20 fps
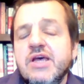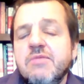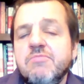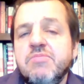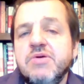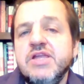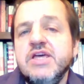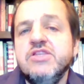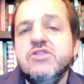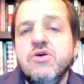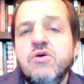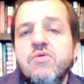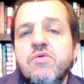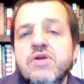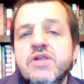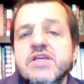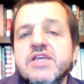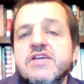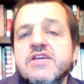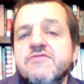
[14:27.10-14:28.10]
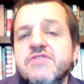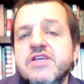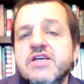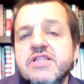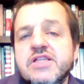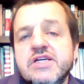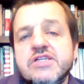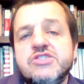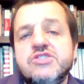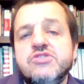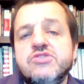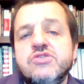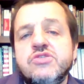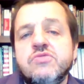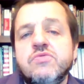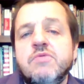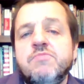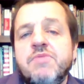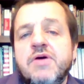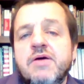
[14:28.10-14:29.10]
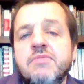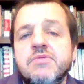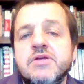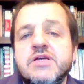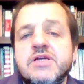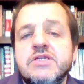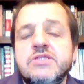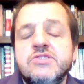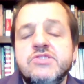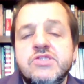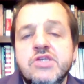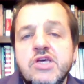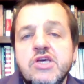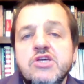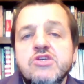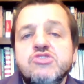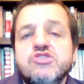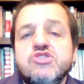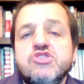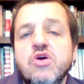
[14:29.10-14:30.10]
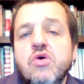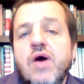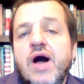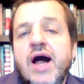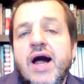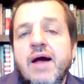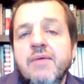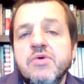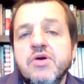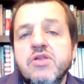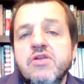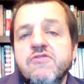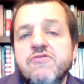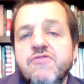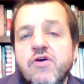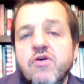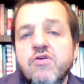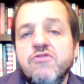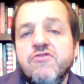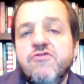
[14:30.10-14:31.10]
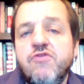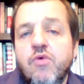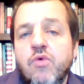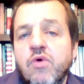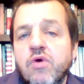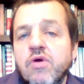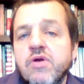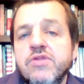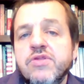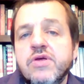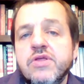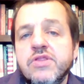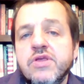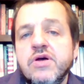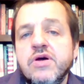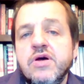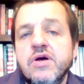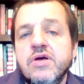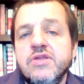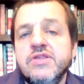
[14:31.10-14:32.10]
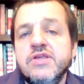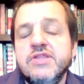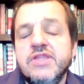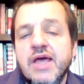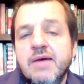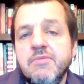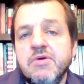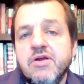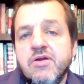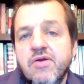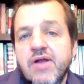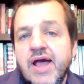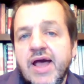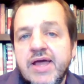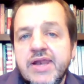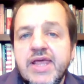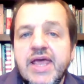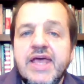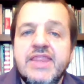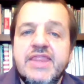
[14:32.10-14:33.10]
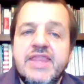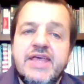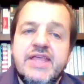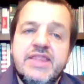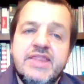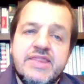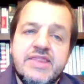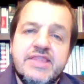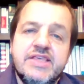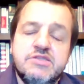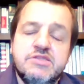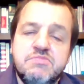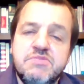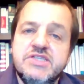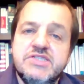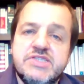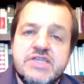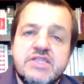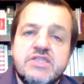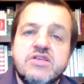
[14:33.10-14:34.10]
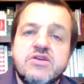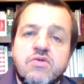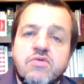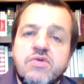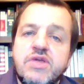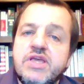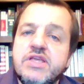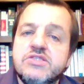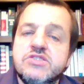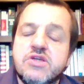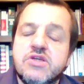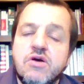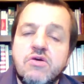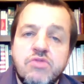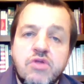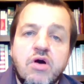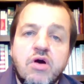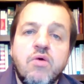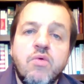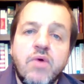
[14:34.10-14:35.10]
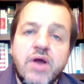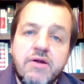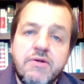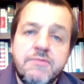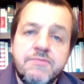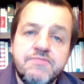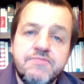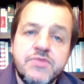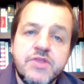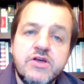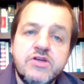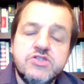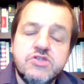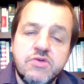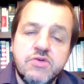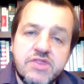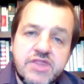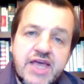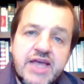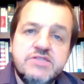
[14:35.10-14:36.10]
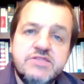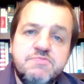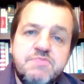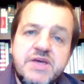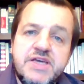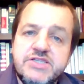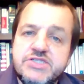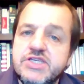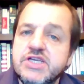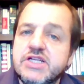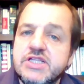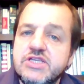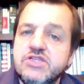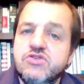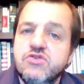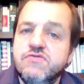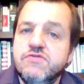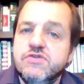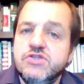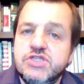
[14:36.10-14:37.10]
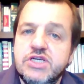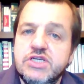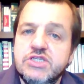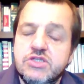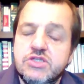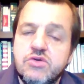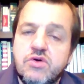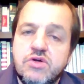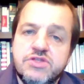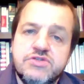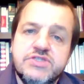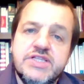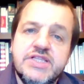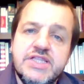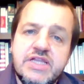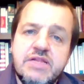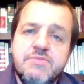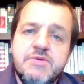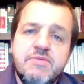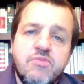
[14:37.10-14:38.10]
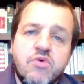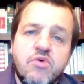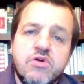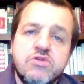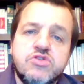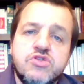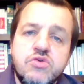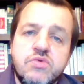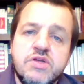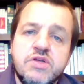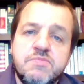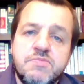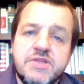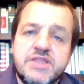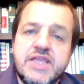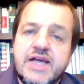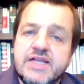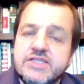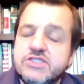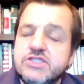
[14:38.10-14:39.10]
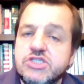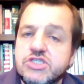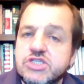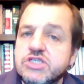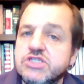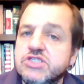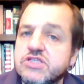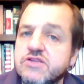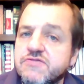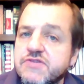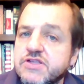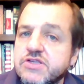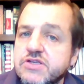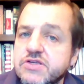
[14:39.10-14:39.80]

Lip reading: but I don't want to give the election to the Republicans, so I'm going to vote for the Democrat. And then this means that the Greens go nowhere. So that's basically Duverger's Law. There's a little bit more to it, but that's the gist of it.